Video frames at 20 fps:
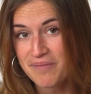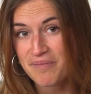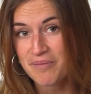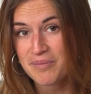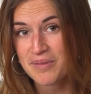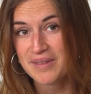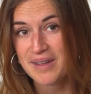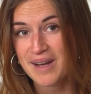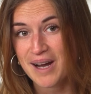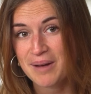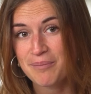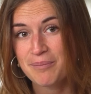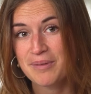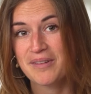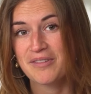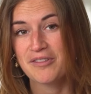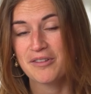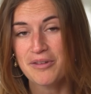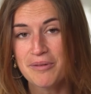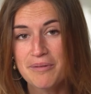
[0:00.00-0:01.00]
With
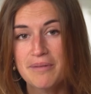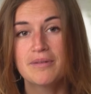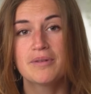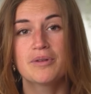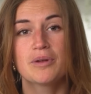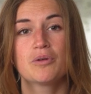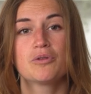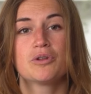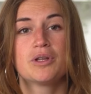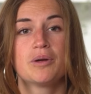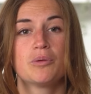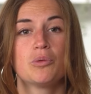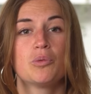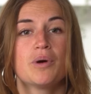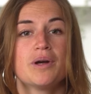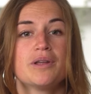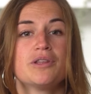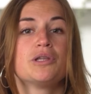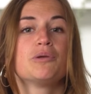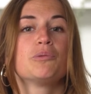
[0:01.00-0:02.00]
IBIS, those
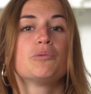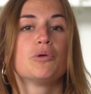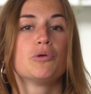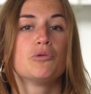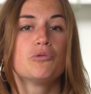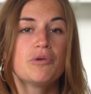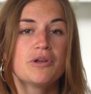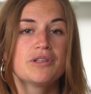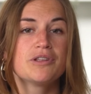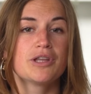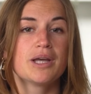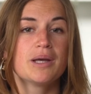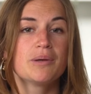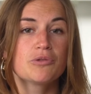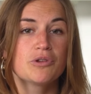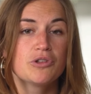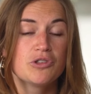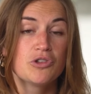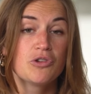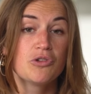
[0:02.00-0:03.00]
unwanted movements are
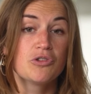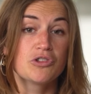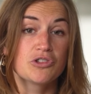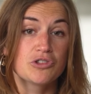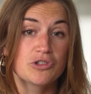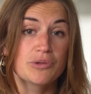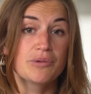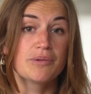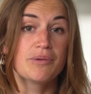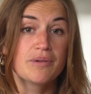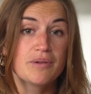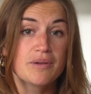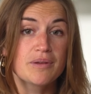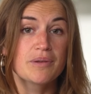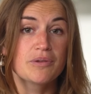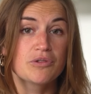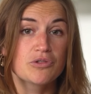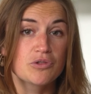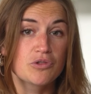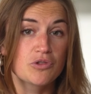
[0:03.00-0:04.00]
reduced,
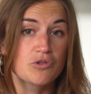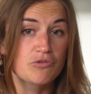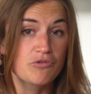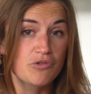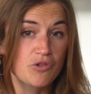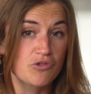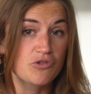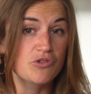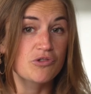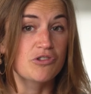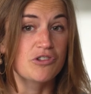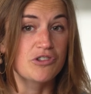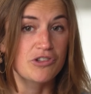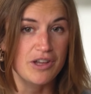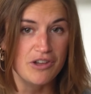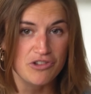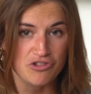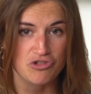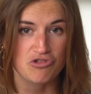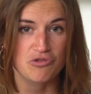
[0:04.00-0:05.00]
so your photos
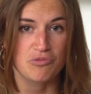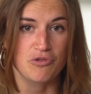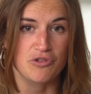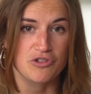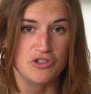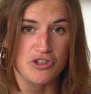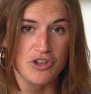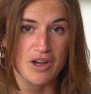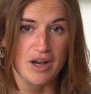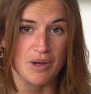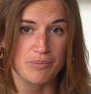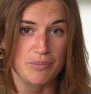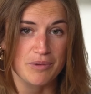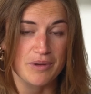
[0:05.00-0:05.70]
stay super sharp